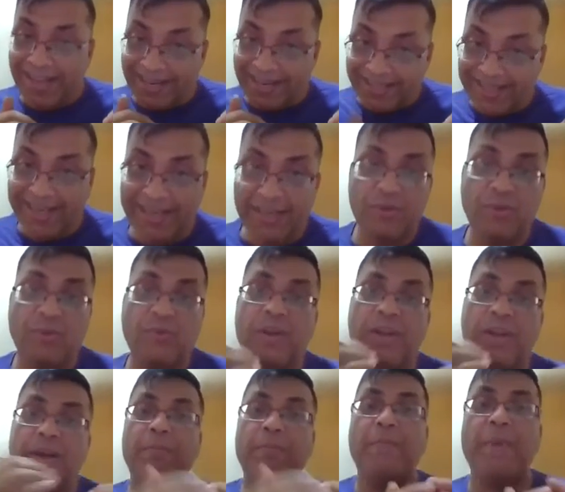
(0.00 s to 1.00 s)
And then you
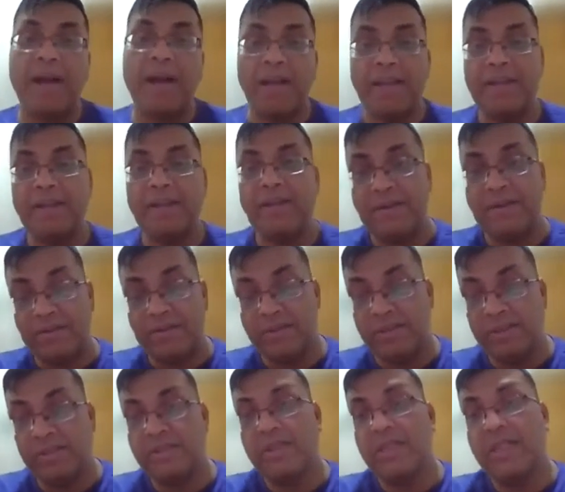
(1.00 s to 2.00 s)
will combine the
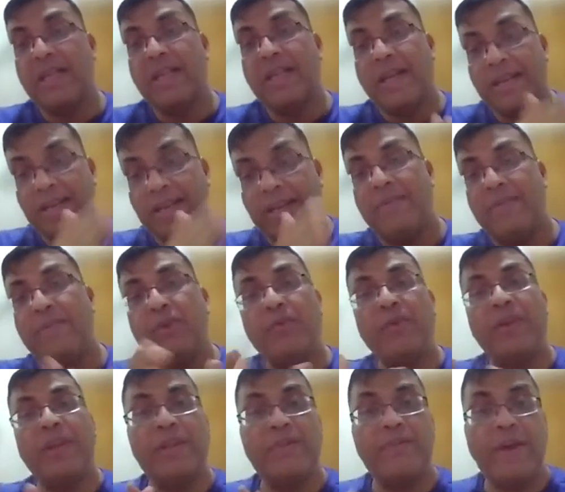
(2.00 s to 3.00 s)
results, and then
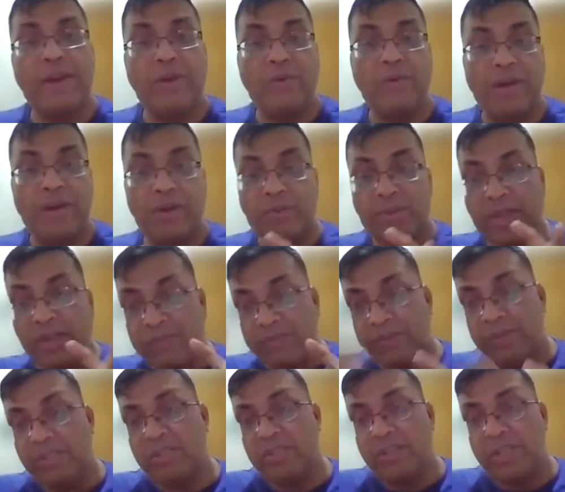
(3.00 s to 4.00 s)
you will evaluate, okay,
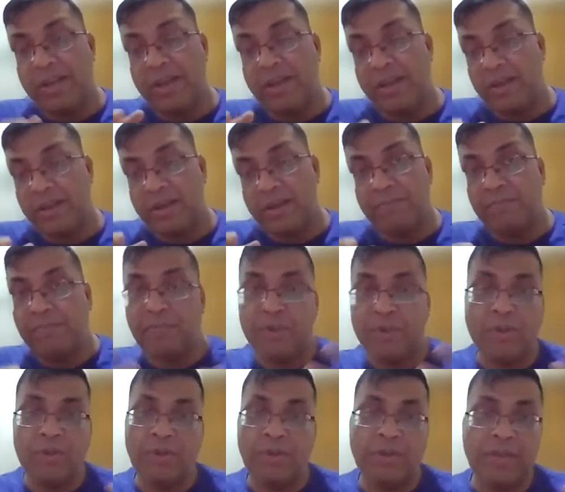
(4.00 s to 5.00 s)

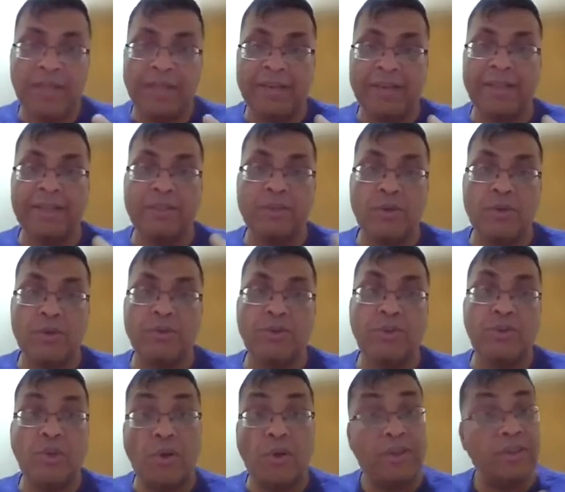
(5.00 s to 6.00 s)
there's no
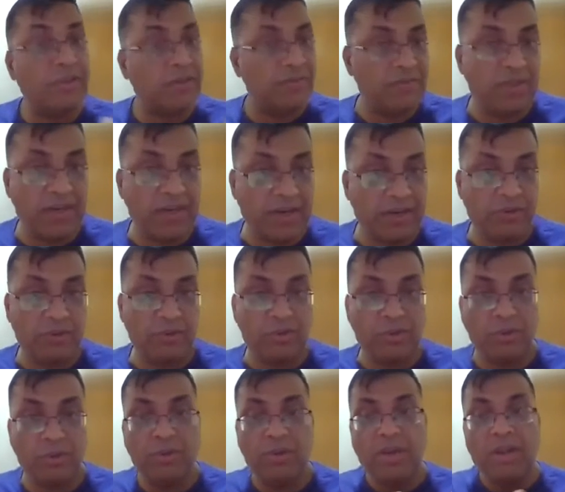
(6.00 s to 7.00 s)
choice of scenario.
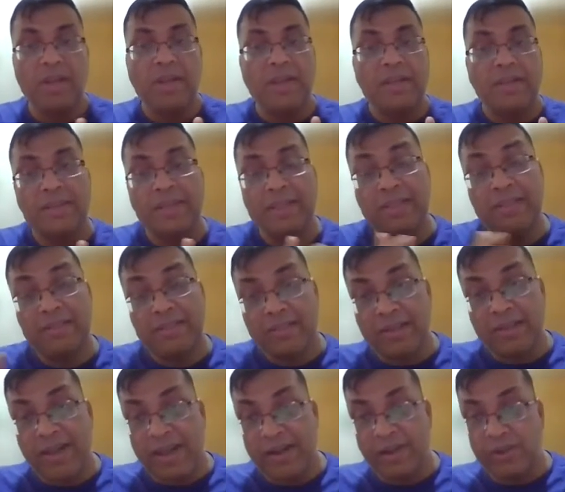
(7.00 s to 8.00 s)
So
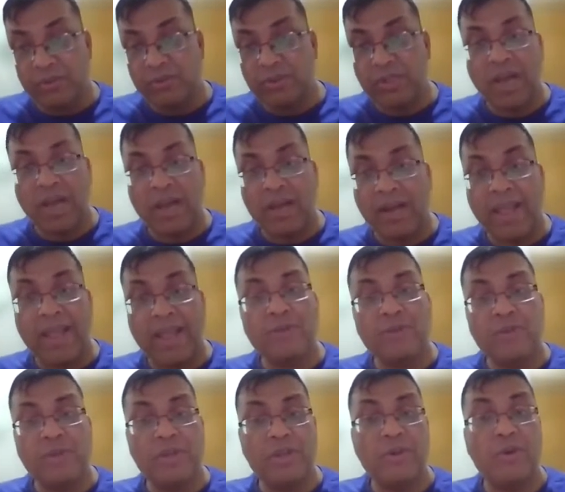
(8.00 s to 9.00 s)
these scenarios are
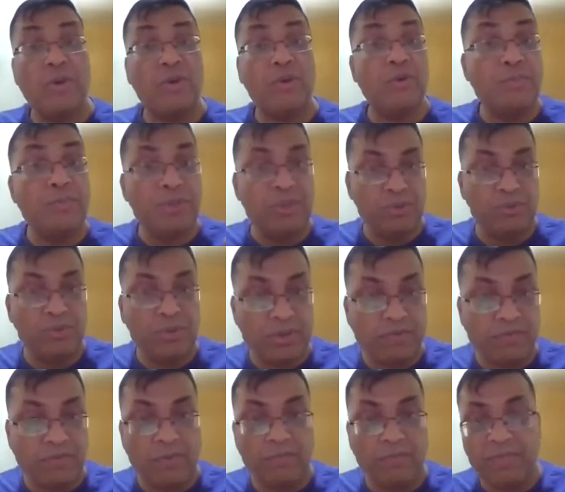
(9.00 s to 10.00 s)
actually not to be
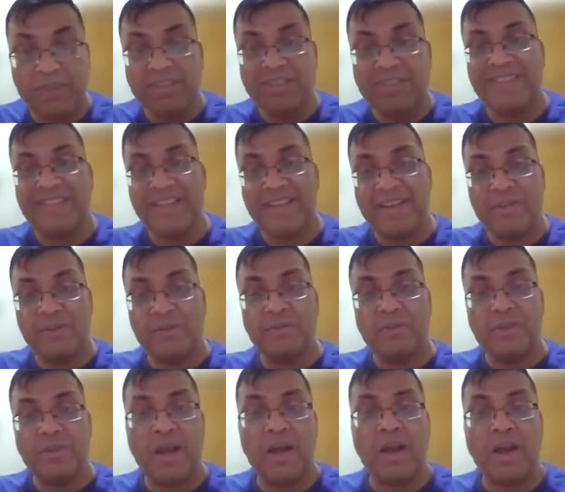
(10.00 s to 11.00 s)
chosen from. These
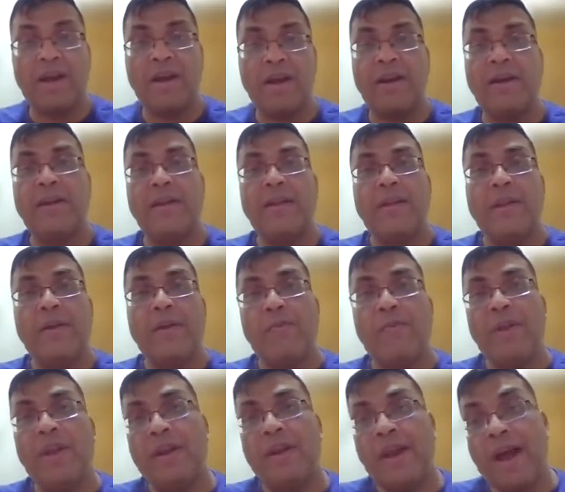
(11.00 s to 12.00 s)
scenarios are
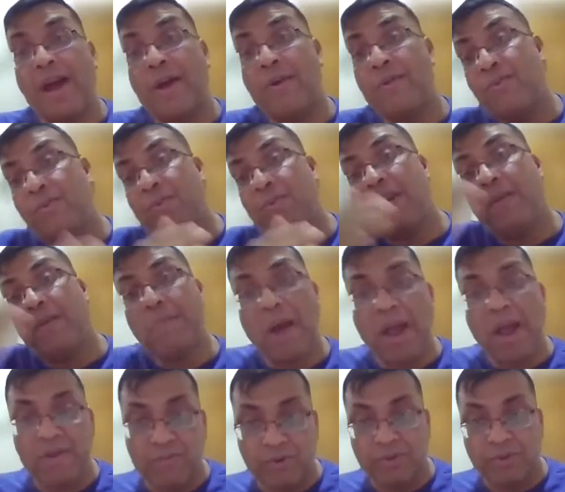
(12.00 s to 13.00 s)
where how you can
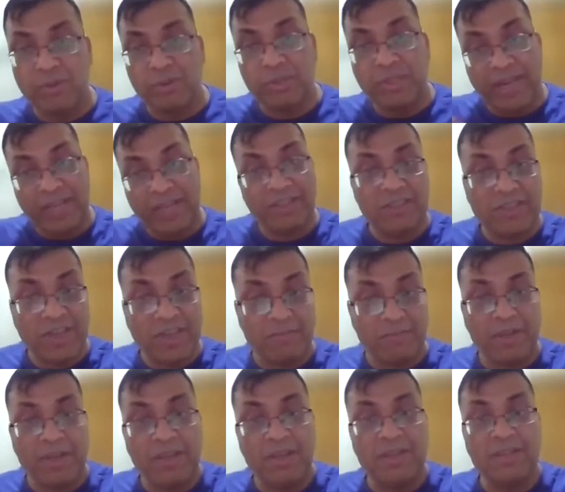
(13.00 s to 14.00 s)
pivot. So the next
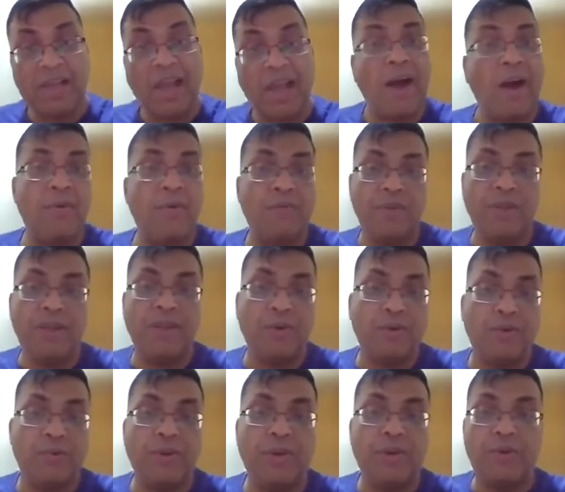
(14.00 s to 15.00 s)
step is how we are
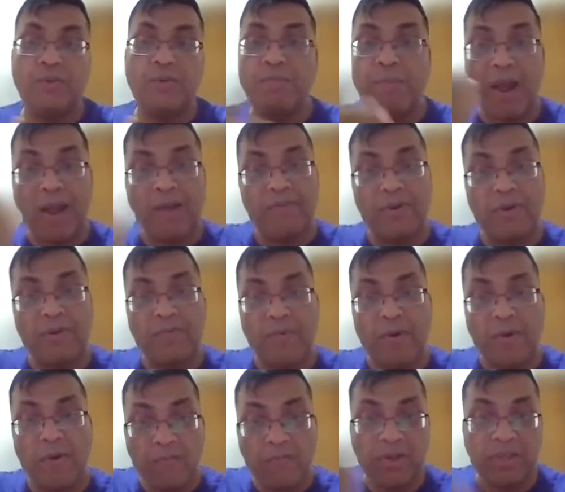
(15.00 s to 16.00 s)
going to pivot
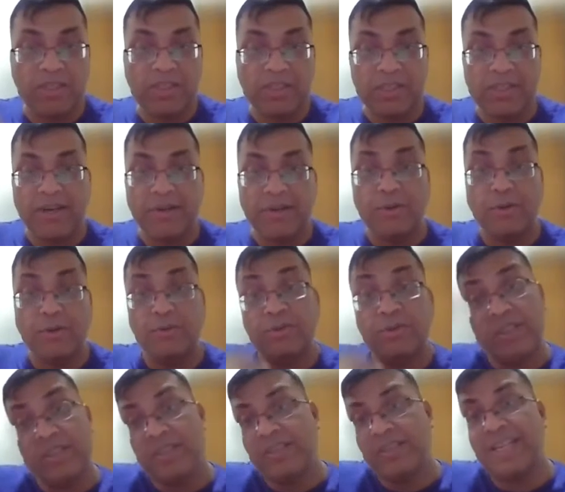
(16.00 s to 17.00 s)
from one scenario to
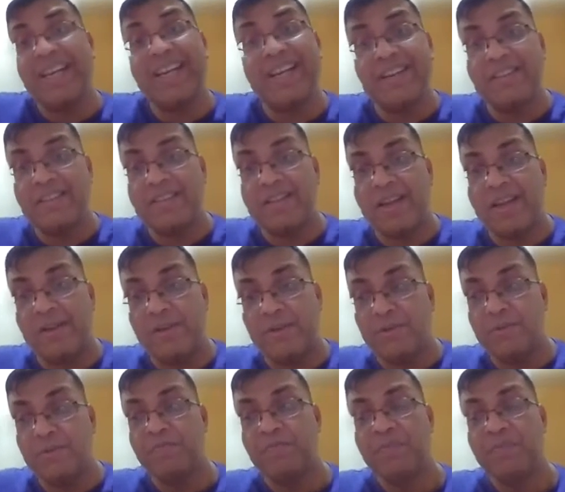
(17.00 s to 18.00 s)
second
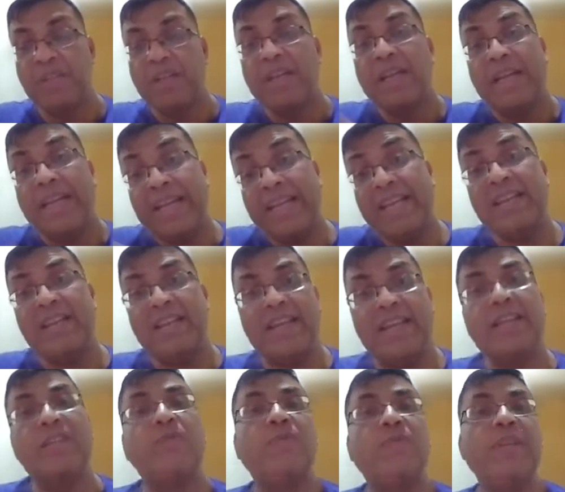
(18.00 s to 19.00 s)
scenario in
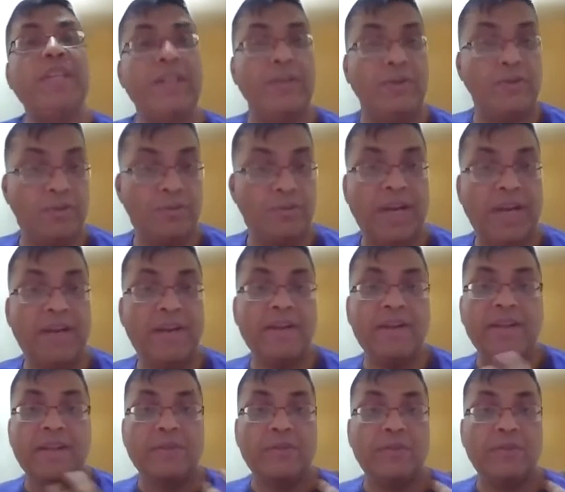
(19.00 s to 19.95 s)
case we need to do, right?